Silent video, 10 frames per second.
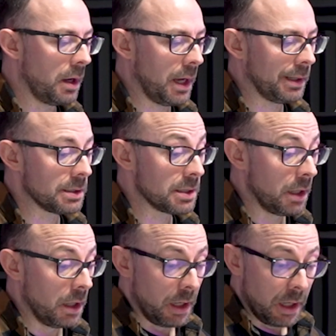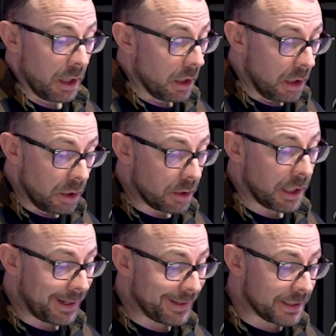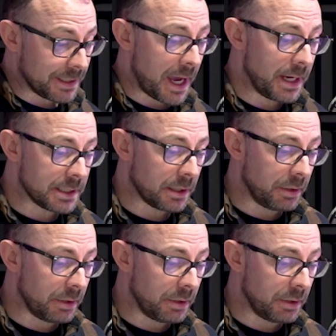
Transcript: And looking at the data,